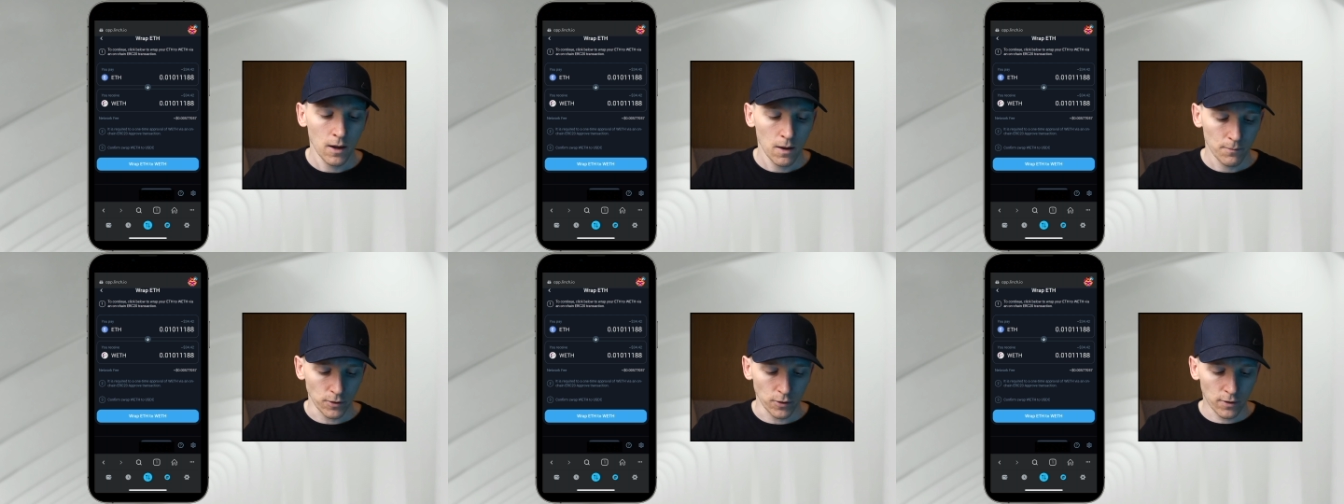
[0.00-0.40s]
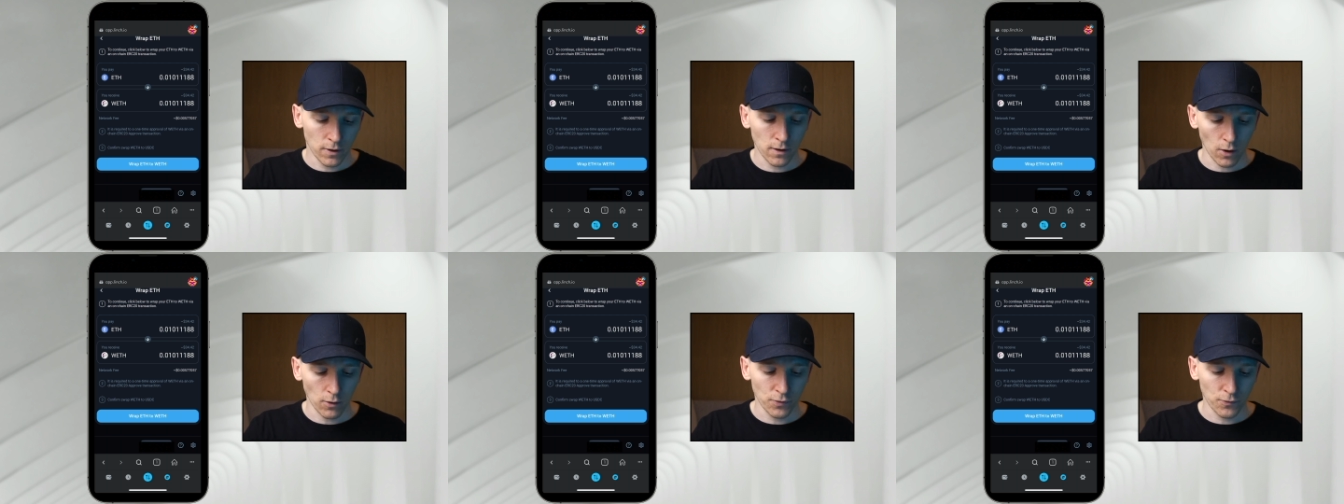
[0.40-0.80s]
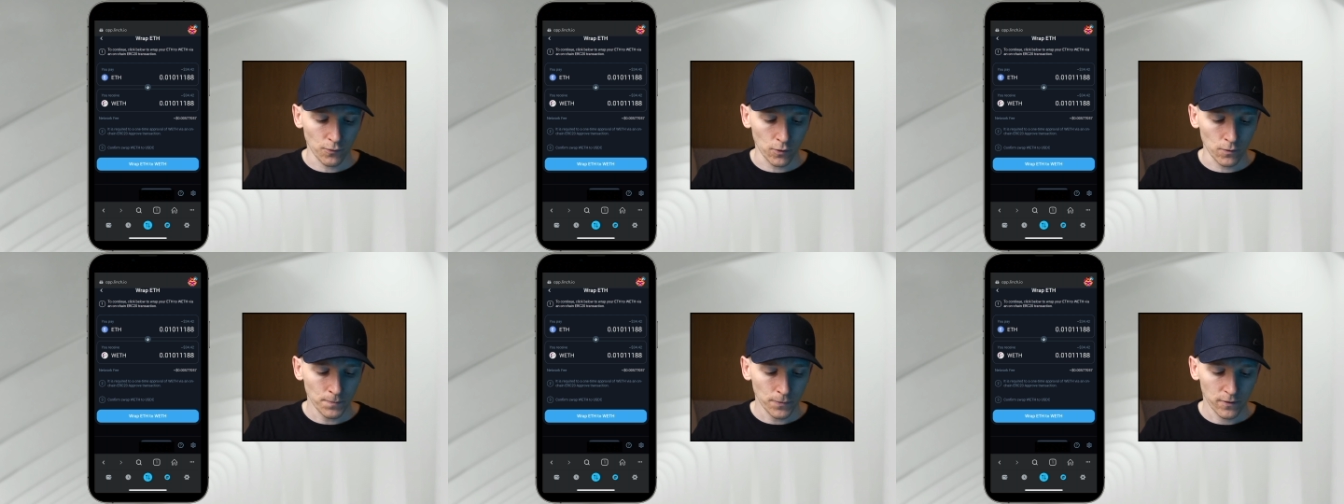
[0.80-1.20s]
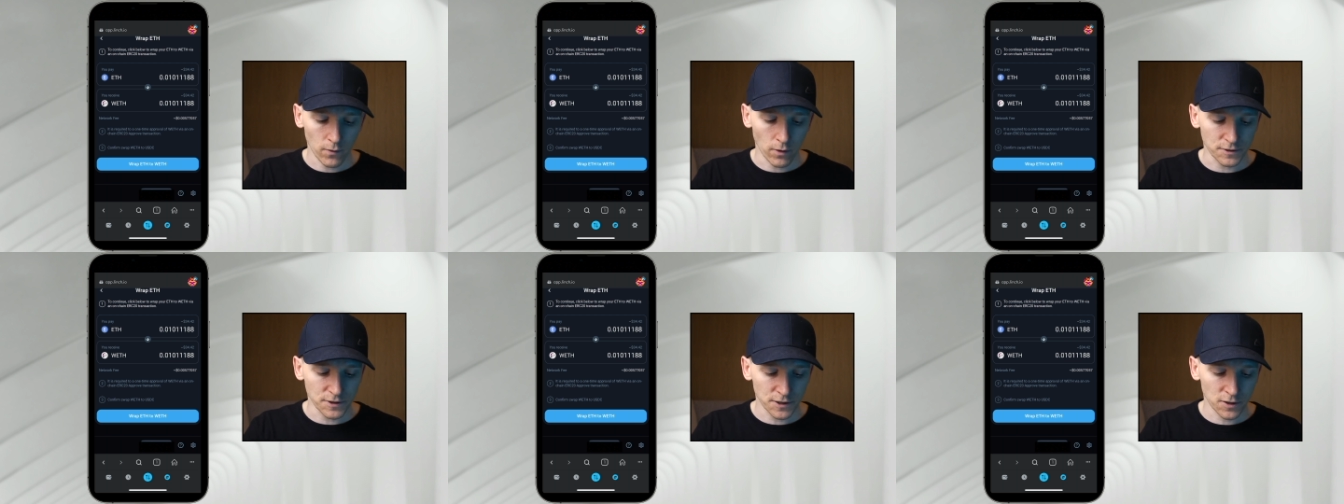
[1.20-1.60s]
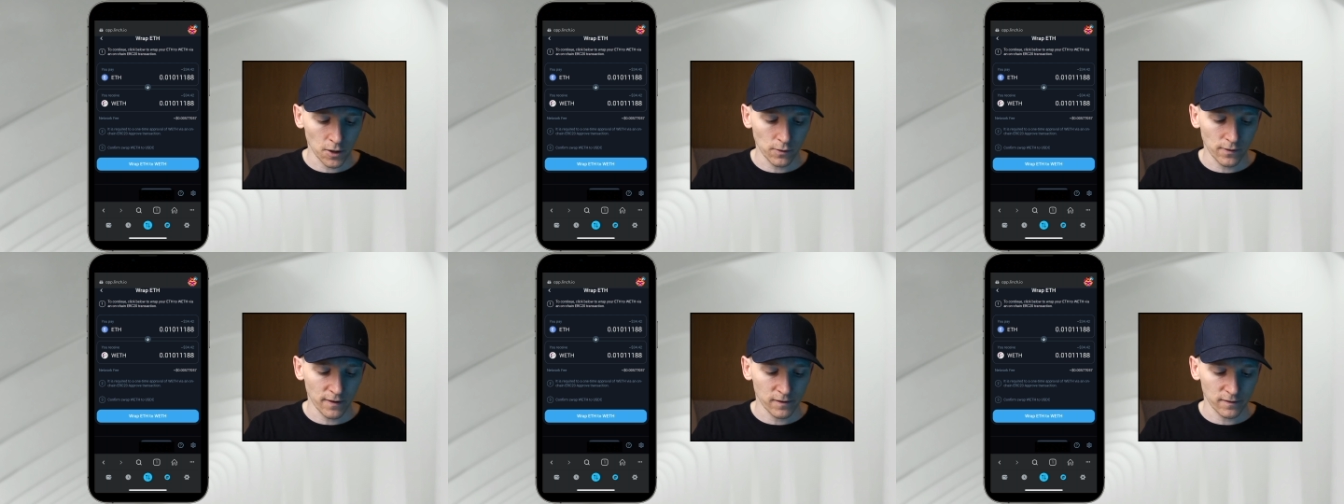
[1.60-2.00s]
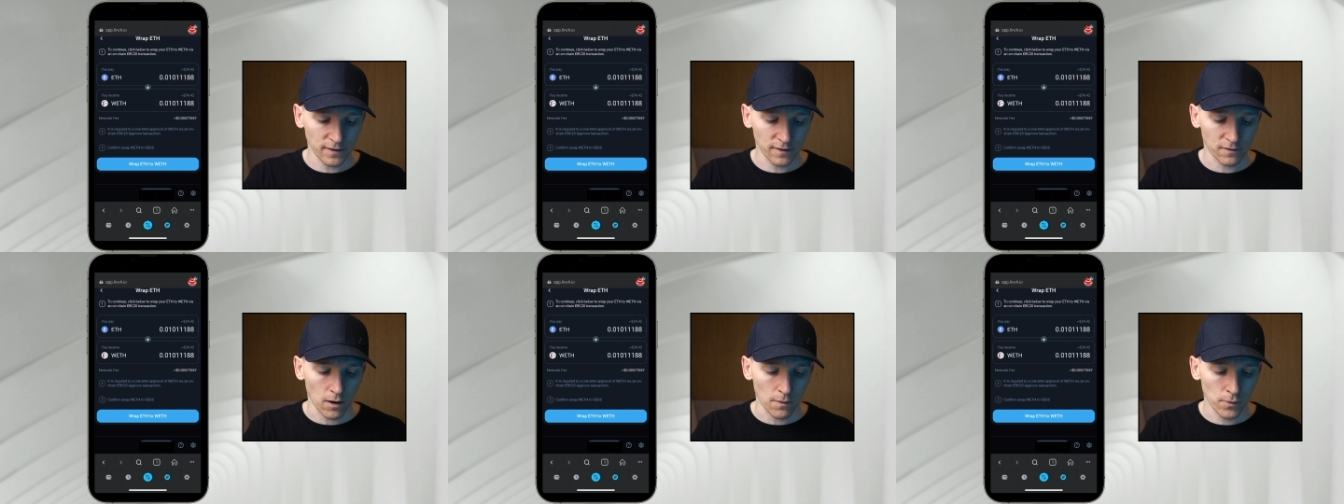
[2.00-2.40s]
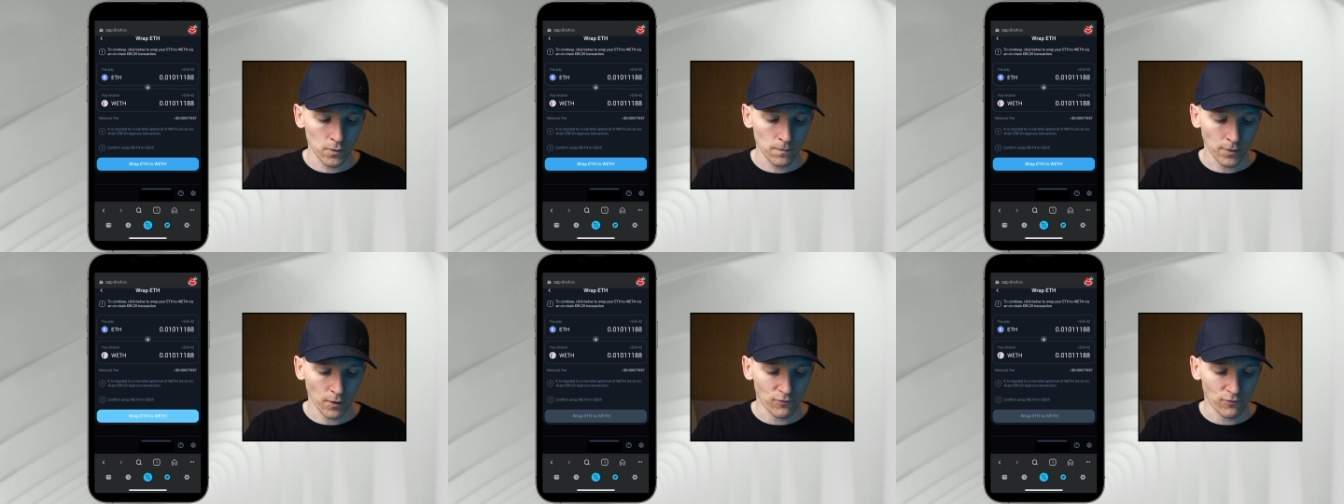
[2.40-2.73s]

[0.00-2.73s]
but you can go through. So I'll just show you this as an example.